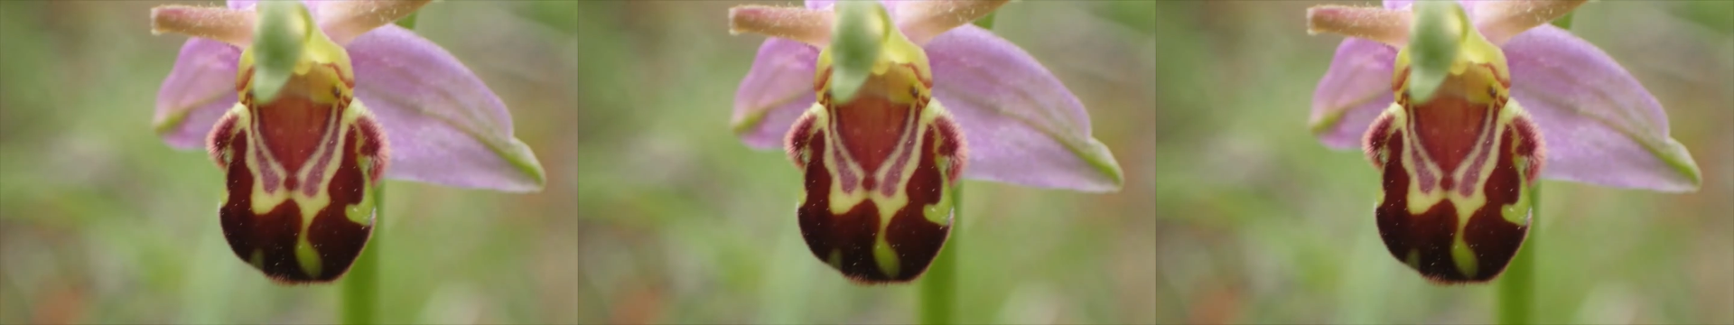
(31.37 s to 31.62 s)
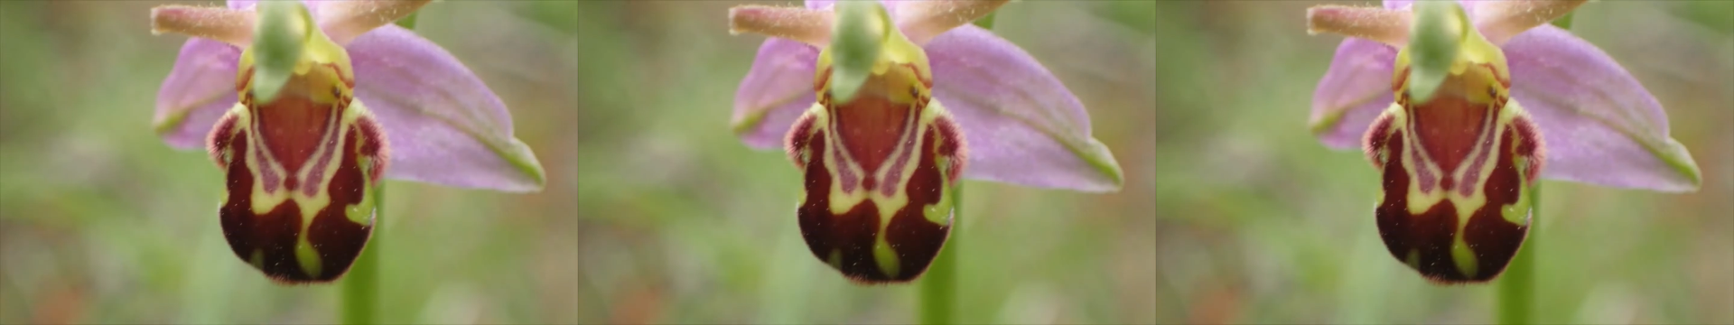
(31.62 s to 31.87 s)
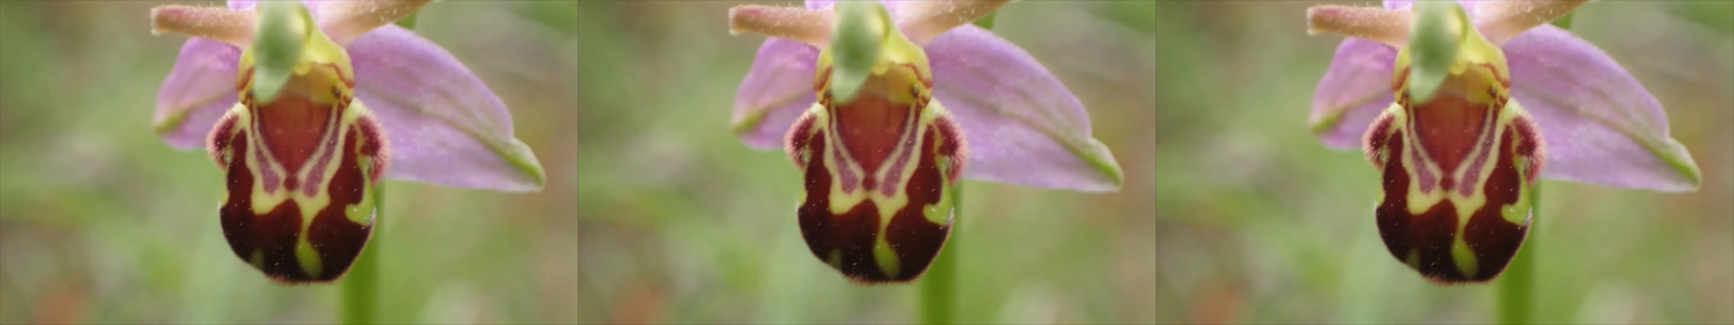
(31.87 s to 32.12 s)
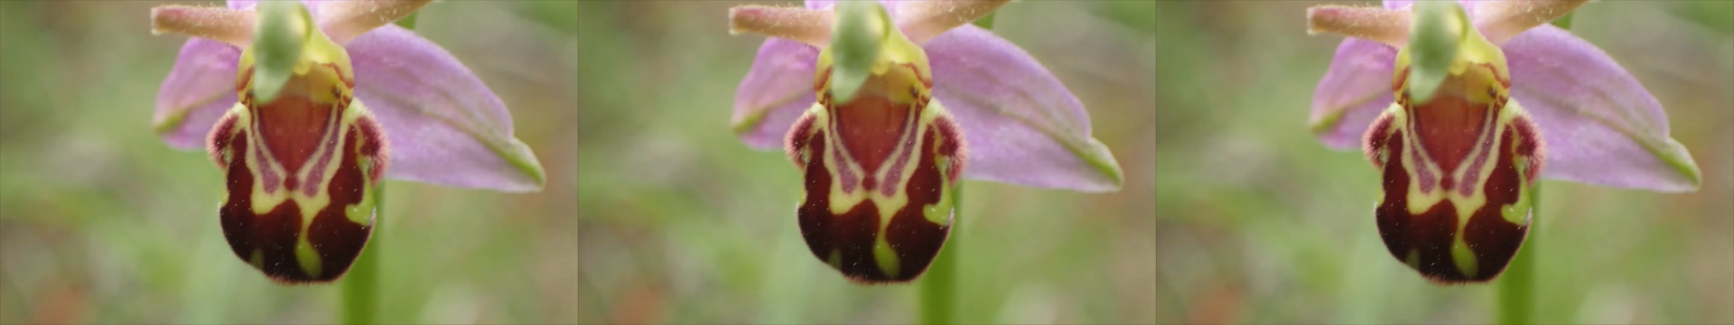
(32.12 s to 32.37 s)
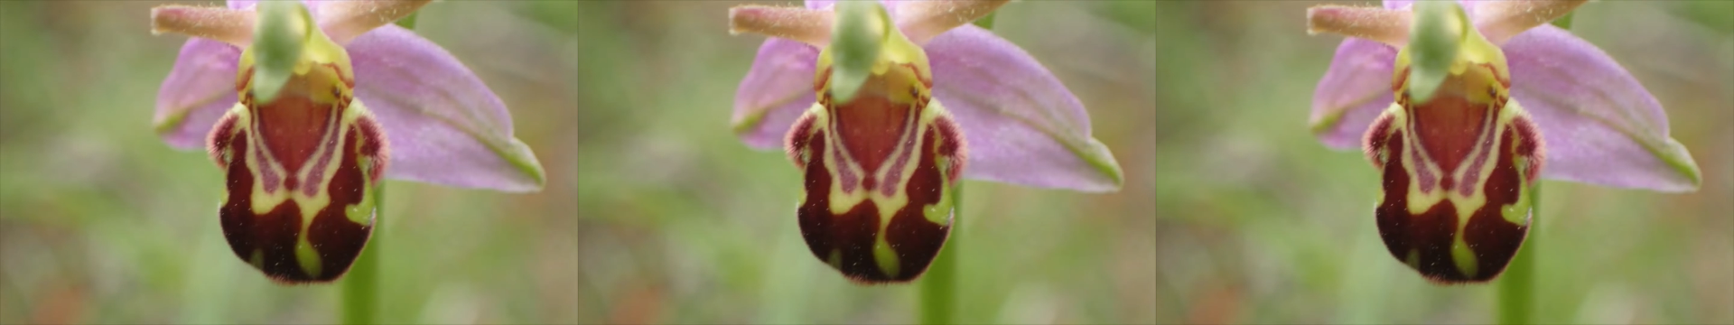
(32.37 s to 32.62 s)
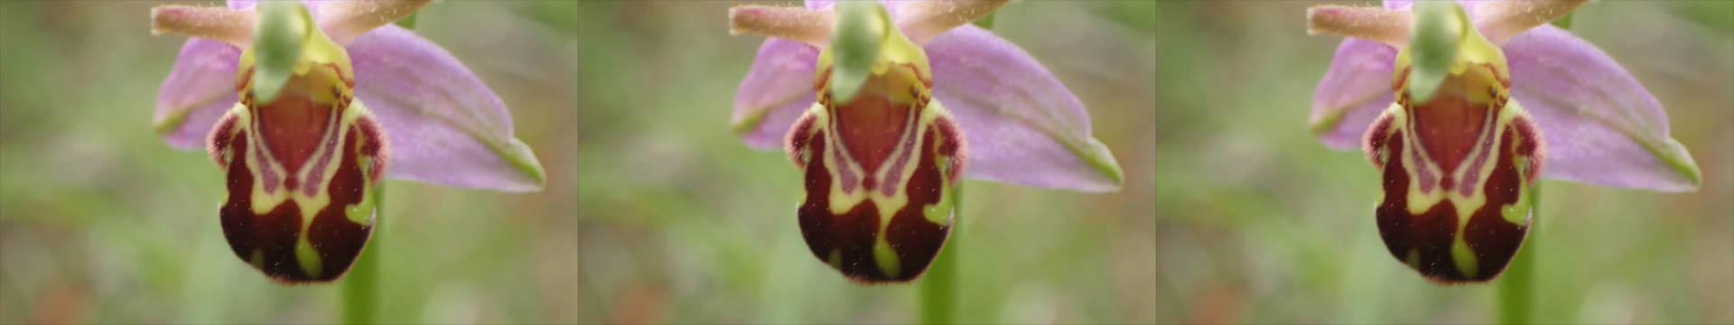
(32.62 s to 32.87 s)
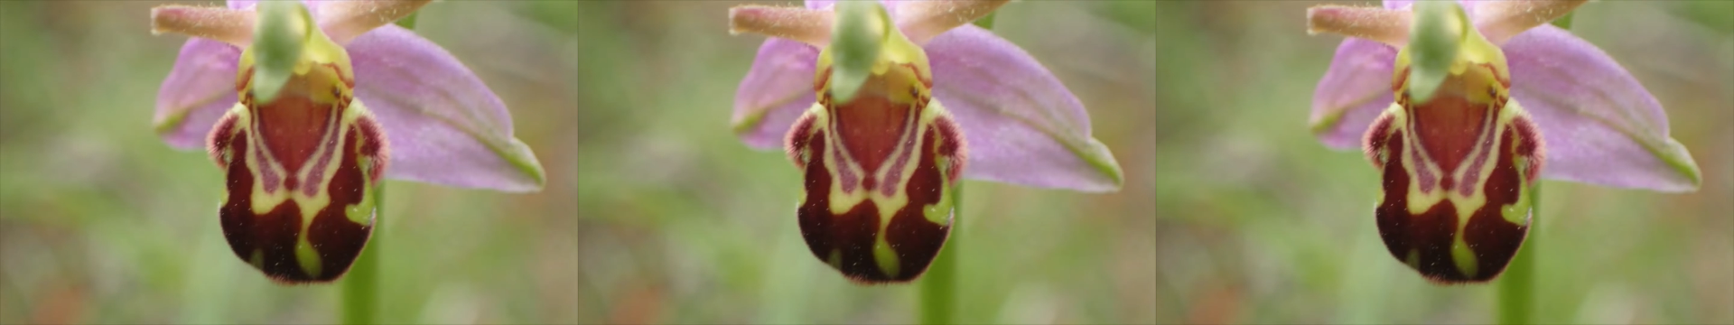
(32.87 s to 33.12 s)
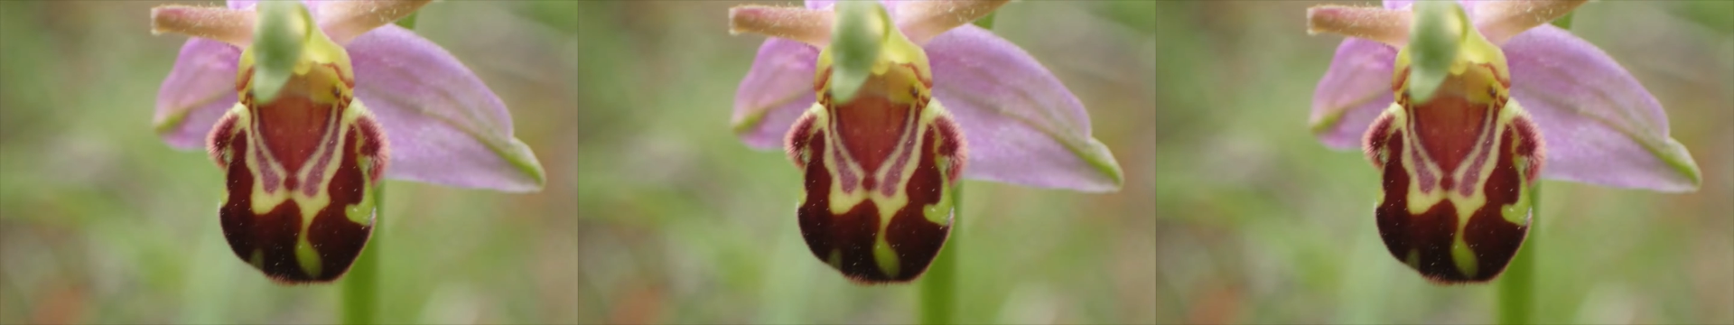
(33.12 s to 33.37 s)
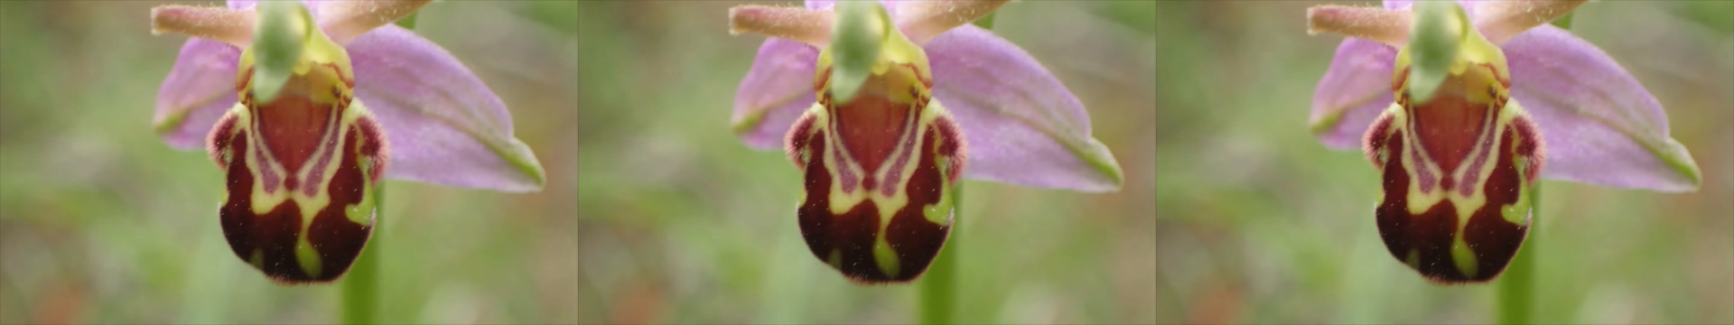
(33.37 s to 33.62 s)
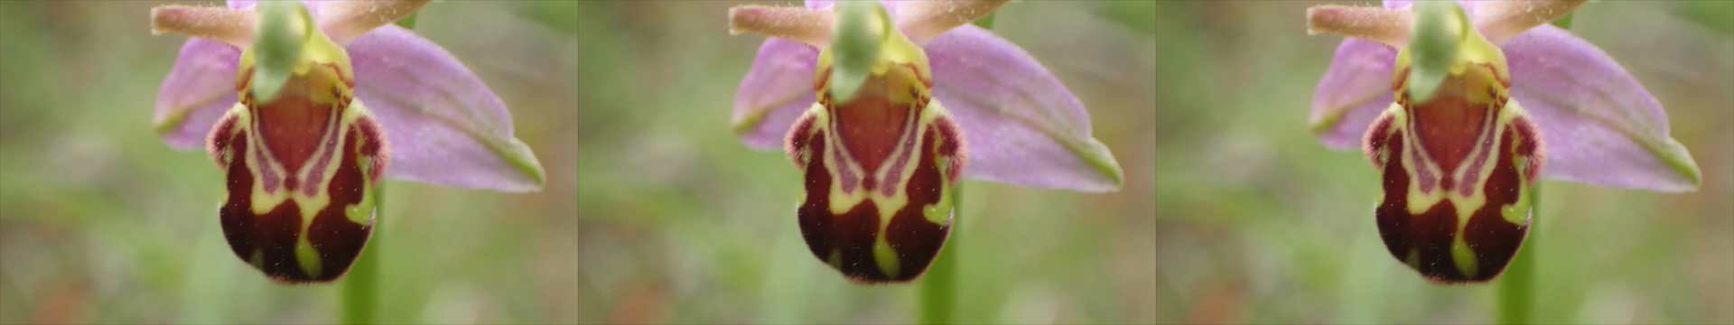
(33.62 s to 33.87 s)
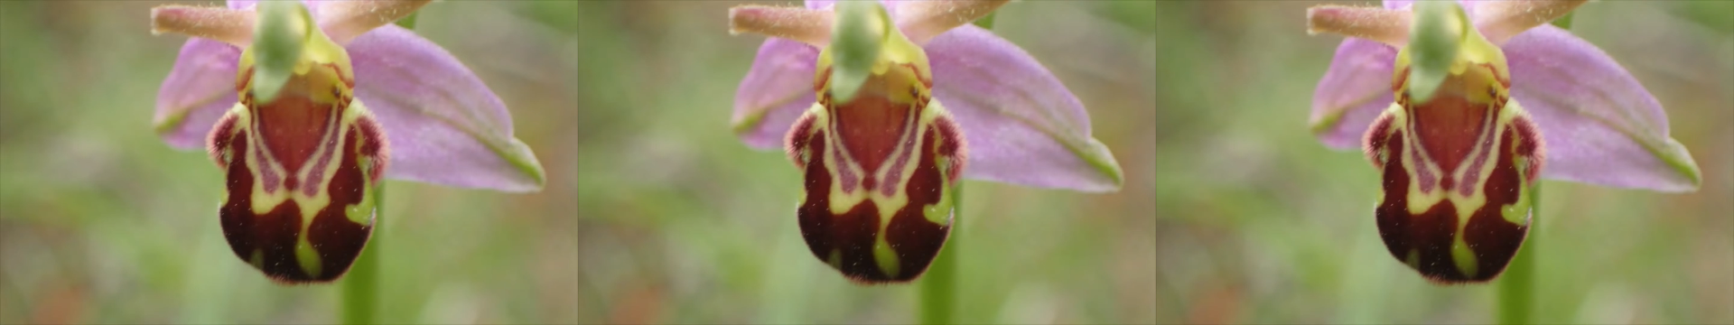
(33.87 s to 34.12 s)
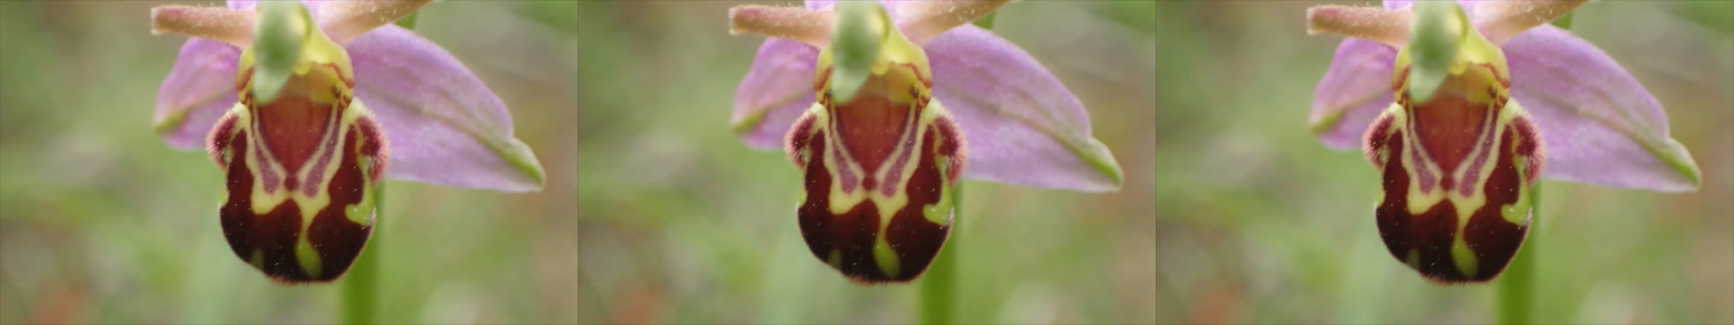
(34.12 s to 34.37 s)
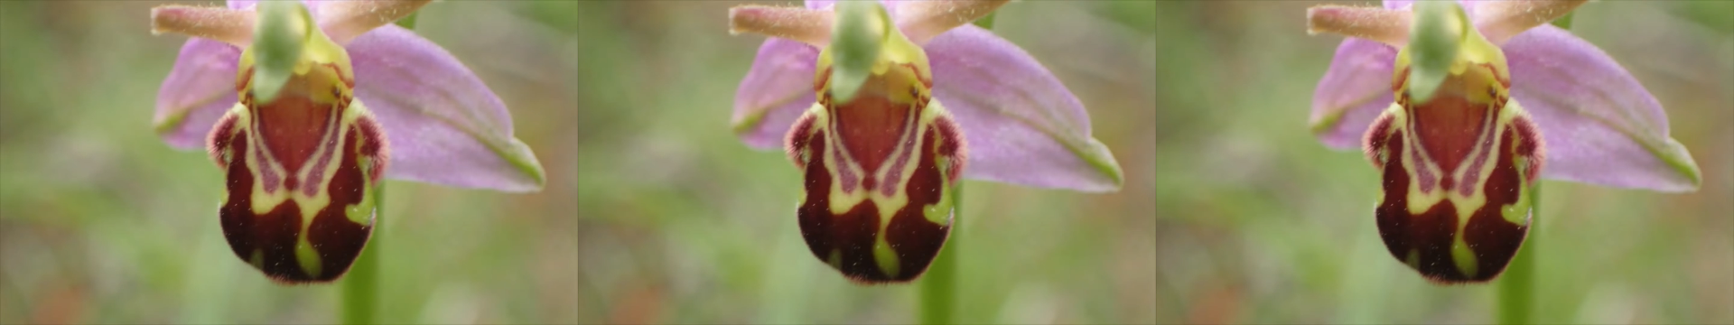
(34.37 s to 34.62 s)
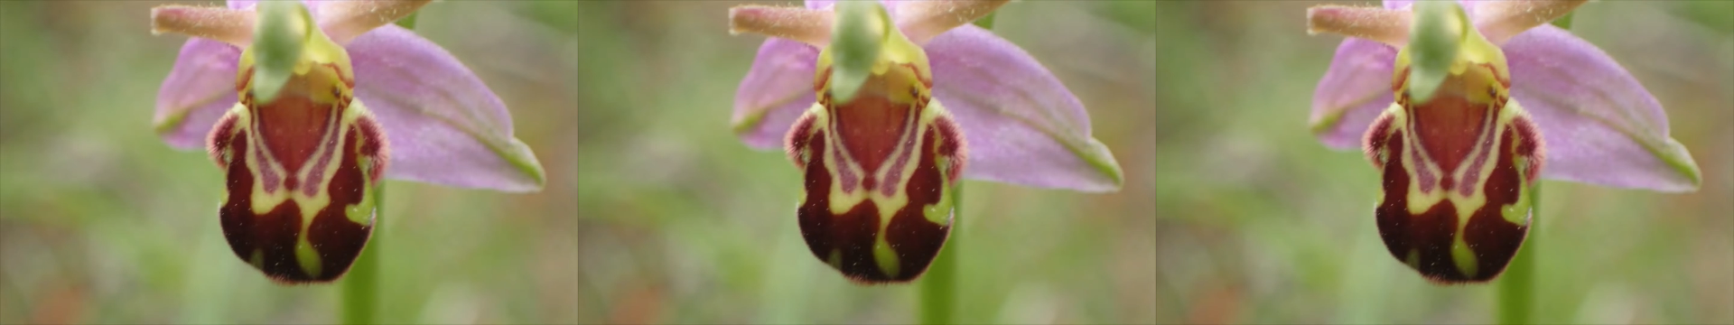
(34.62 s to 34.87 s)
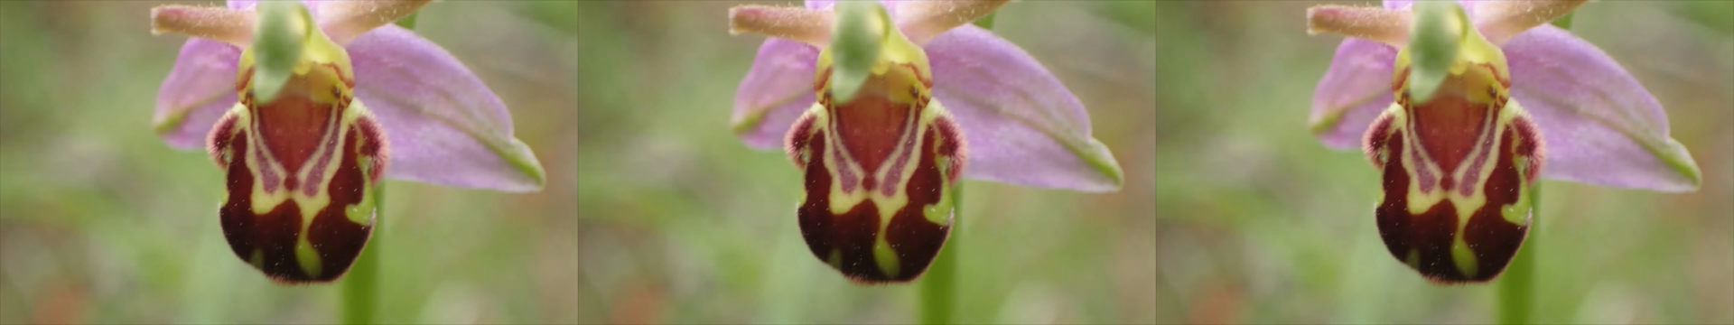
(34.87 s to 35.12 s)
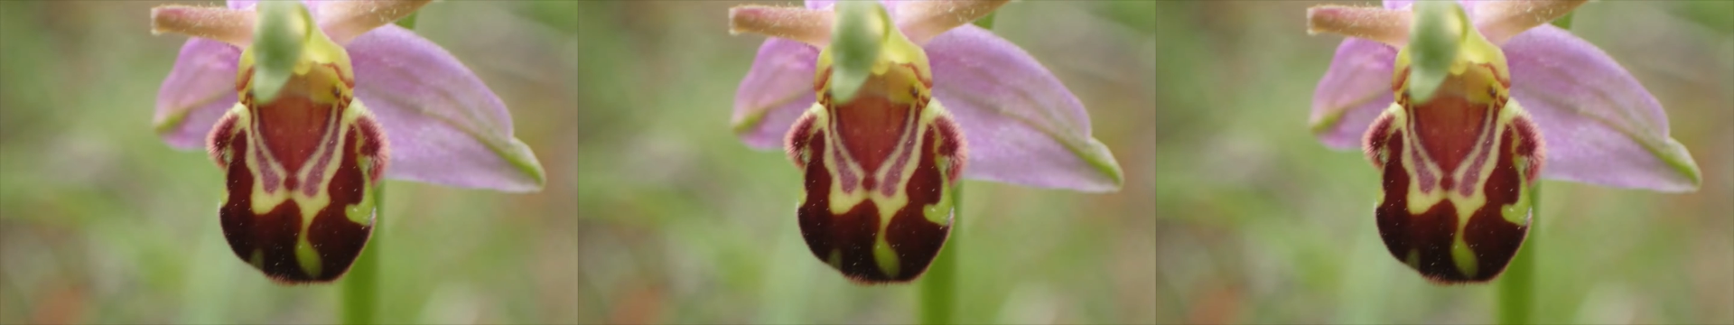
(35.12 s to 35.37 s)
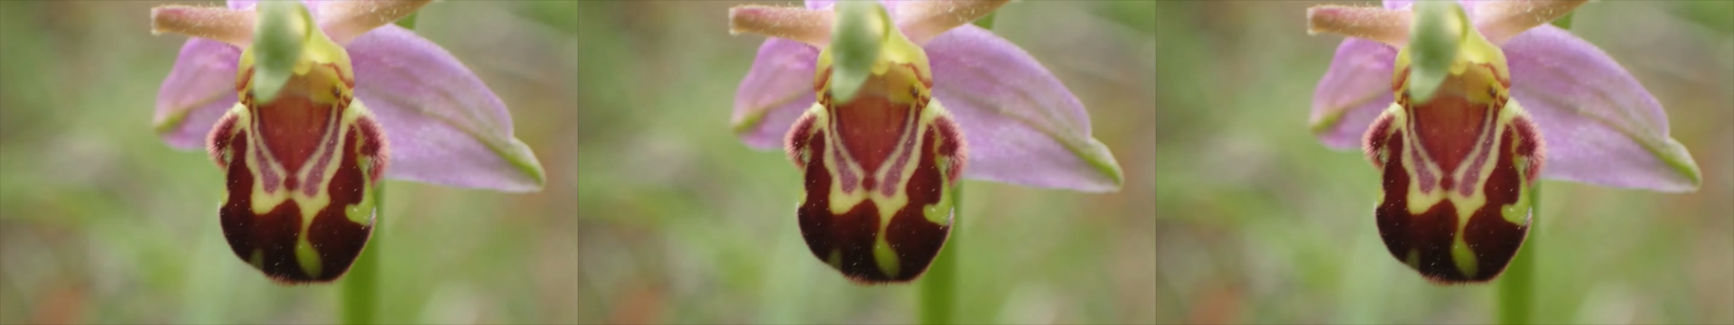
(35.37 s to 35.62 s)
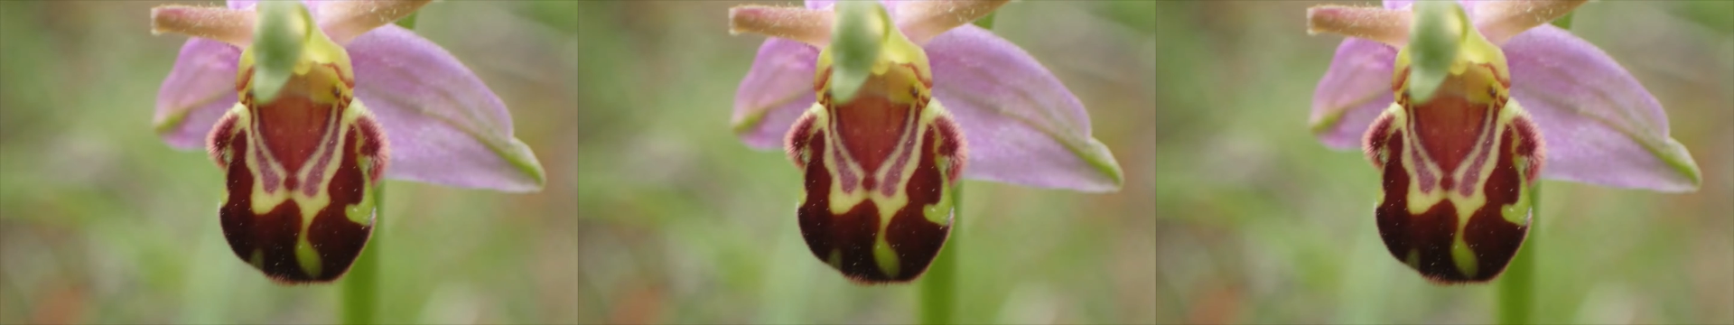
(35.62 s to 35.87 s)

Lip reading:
Nobody's mouth can be seen.